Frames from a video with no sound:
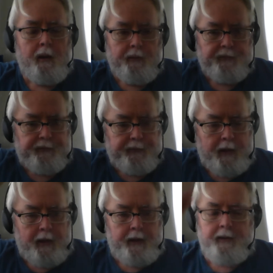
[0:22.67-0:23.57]
the
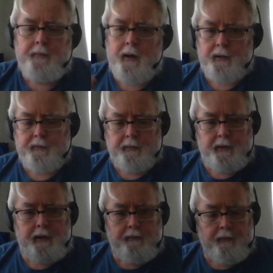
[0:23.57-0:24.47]
Sun, and possibly
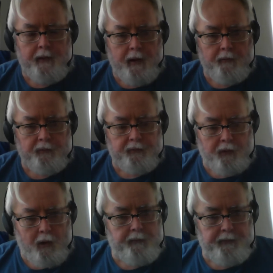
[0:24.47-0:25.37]
even other
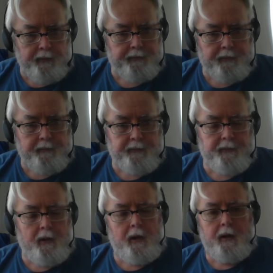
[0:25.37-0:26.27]
star systems
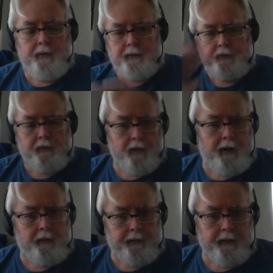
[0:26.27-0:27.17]
that
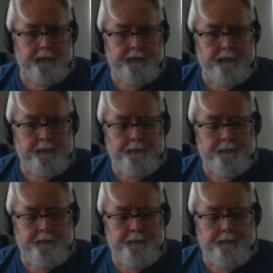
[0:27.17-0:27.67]
surround us.